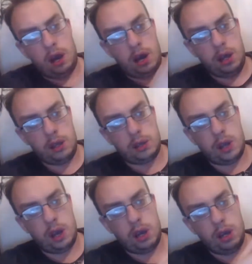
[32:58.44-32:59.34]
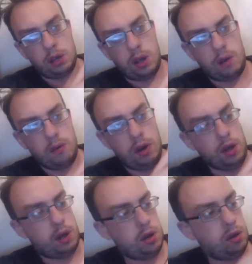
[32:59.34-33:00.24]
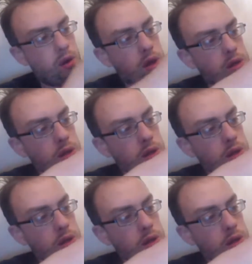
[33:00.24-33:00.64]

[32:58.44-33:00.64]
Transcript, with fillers: inside it's like really good quality